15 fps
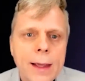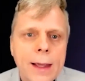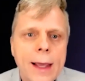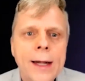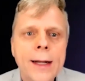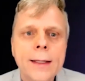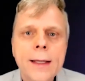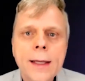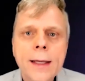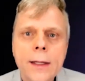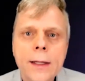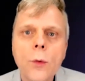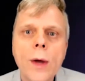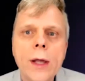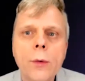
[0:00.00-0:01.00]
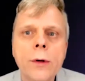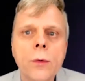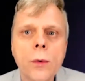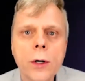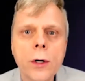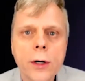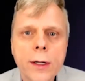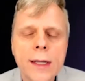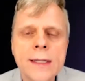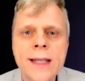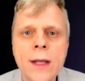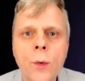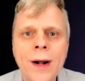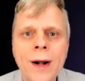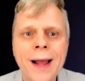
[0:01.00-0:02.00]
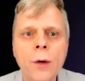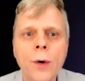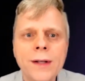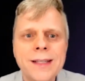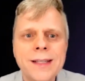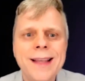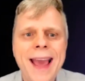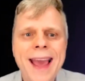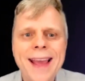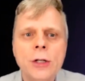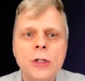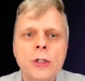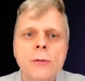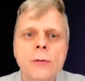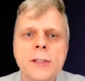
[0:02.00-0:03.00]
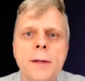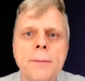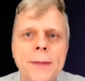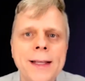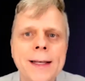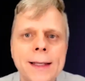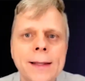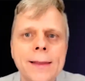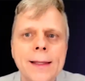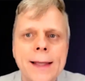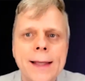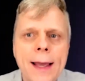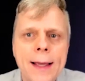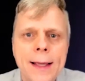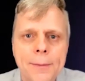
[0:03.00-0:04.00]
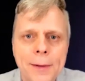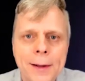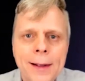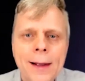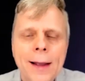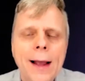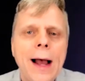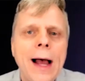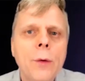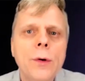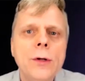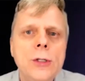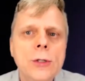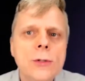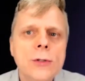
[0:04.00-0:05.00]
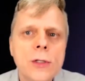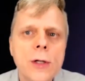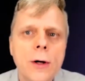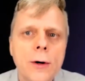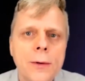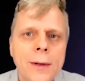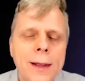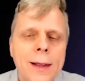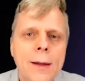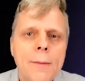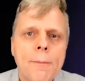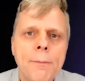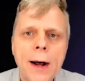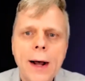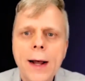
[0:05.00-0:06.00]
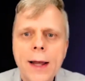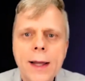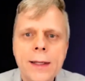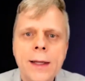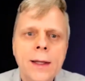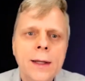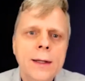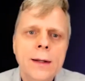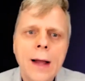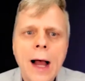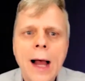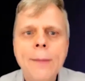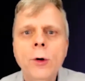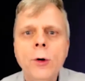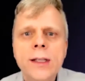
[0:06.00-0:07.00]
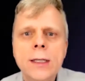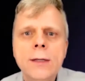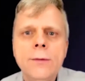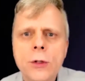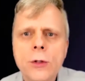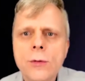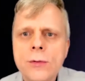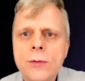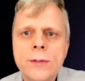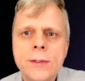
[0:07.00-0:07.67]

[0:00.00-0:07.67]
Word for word: And again, the way it would work is that when I want to hand you something in the game, I would do so by I'm going to give you